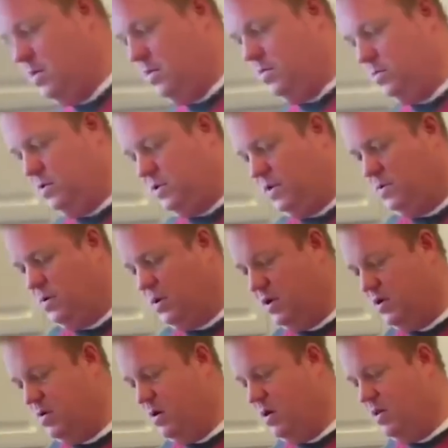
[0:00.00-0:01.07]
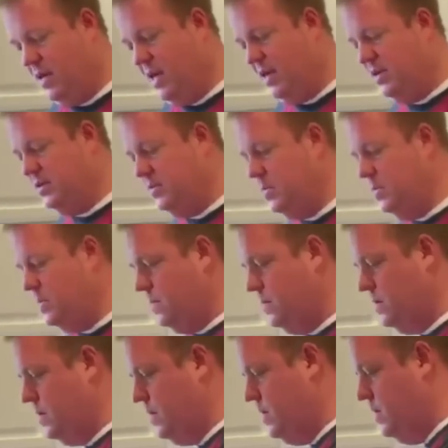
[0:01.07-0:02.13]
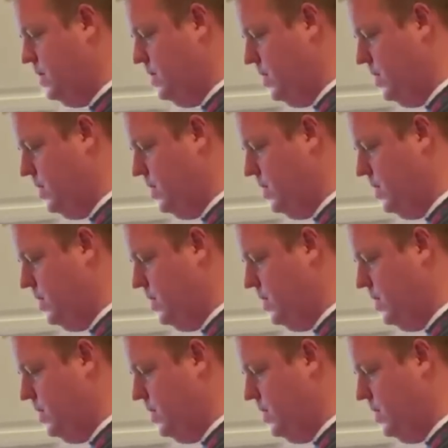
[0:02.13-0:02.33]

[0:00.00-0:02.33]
Don't want to do all that. So,